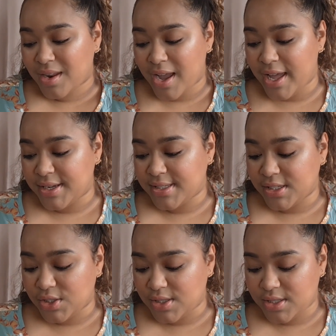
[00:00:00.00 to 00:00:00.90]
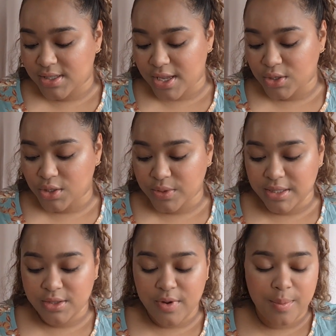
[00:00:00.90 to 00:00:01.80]
honestly, just say you don't
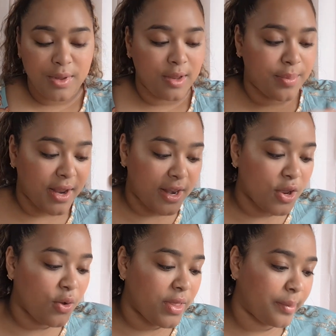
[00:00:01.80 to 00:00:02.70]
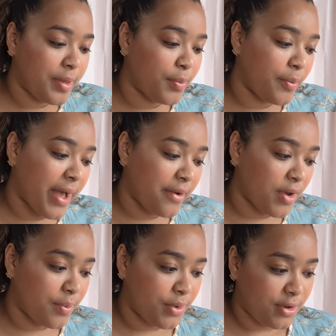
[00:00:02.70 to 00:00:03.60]
need the Rare Beauty. But I know, like, people buy
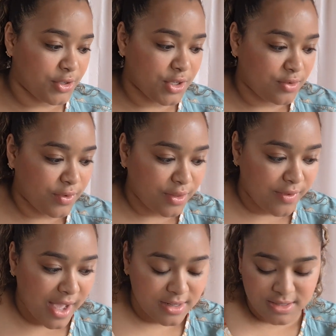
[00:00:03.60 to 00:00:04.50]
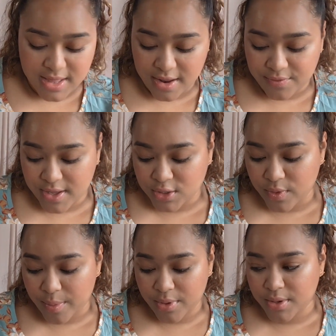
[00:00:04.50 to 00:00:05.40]
Rare Beauty just for the fact that it's
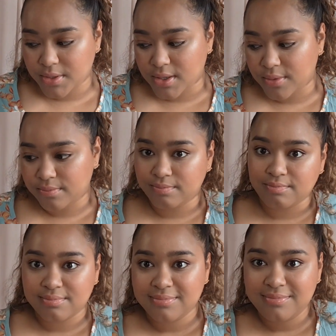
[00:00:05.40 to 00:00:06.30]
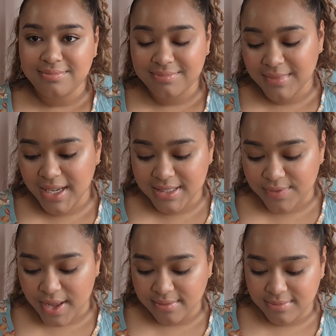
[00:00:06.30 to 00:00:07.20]
Rare Beauty. So it's
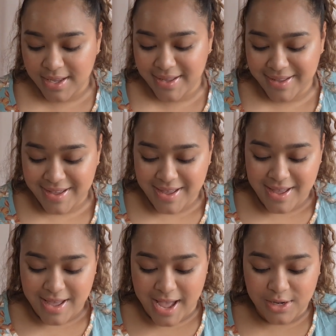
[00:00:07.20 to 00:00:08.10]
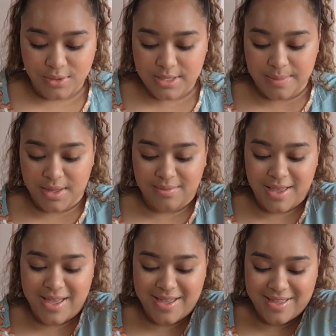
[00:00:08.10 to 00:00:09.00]
fine. I do the same thing.
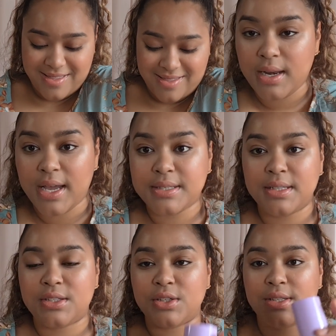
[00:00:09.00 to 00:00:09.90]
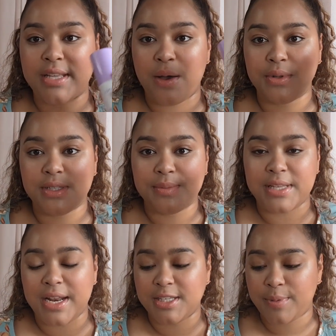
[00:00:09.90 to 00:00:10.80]
Next, let's just set with some
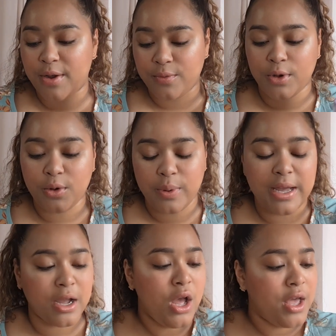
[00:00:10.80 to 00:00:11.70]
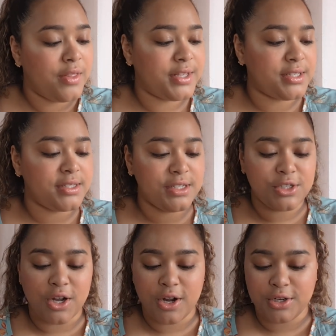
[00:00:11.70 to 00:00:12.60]
setting spray real quick. This is the
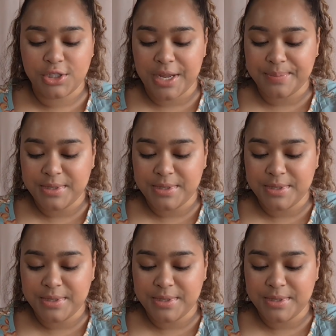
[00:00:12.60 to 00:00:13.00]
Tarte Shape